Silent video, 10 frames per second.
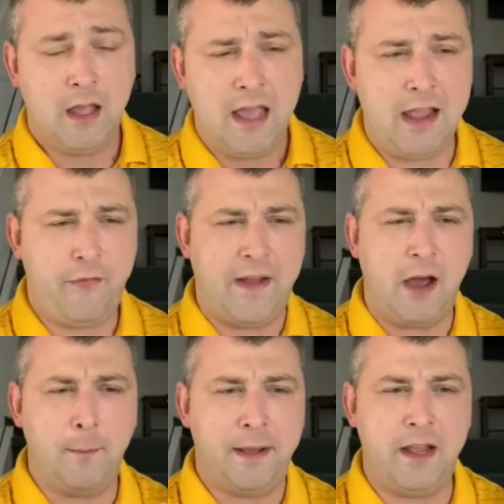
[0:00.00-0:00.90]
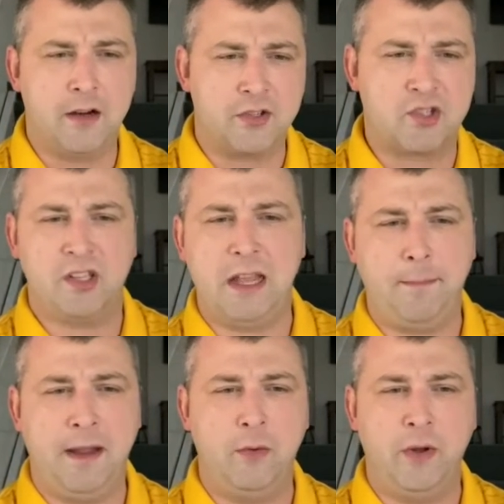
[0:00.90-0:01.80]
He found Peter
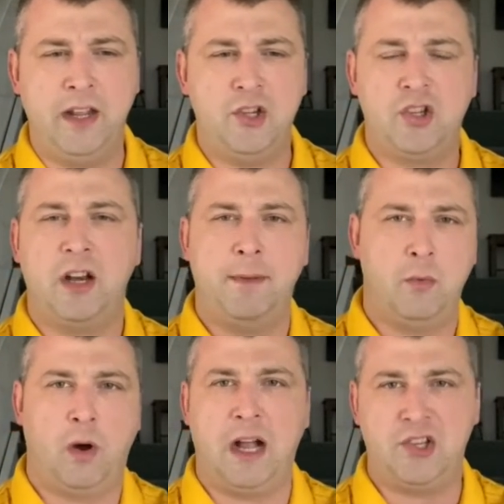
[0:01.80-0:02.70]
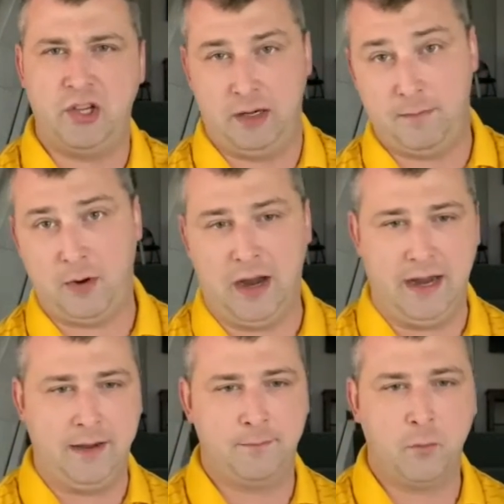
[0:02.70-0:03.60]
sleeping when he should have been watching and
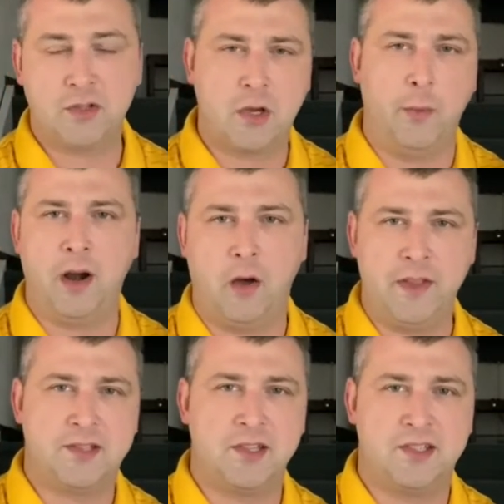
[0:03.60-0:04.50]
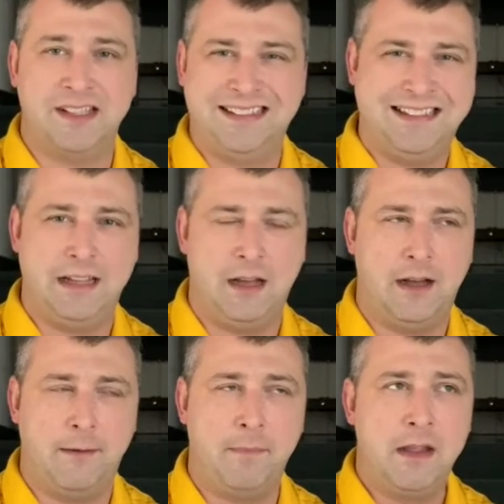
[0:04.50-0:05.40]
praying. What's going on? This is
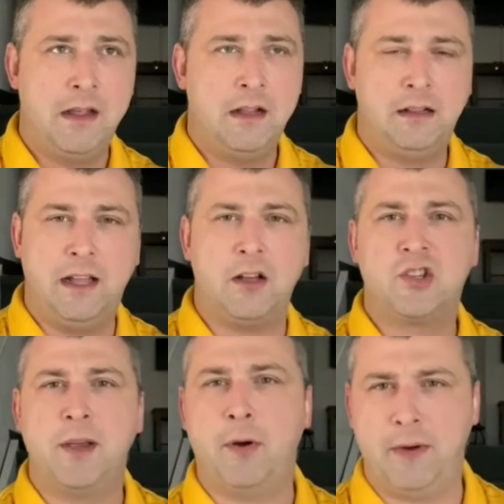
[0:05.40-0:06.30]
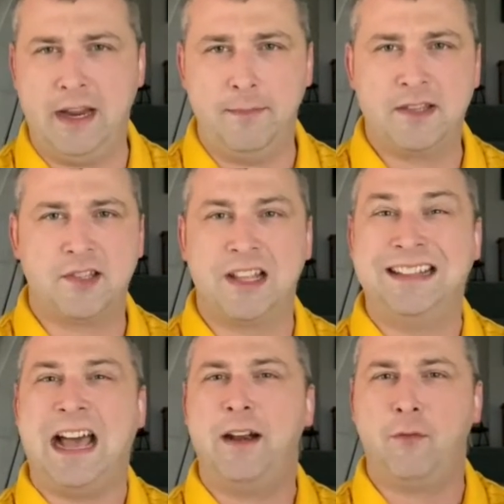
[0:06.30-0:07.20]
um, Leil Shimurim. This is the
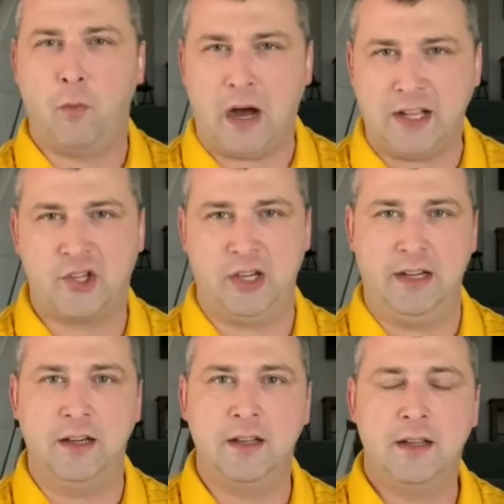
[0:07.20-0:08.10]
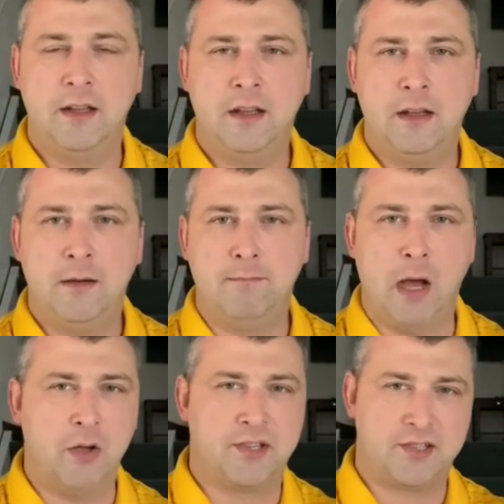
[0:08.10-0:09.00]
night of watching.
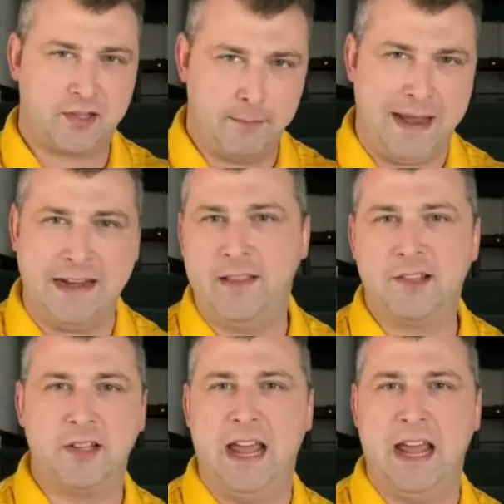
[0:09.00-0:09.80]
Moses had commanded this in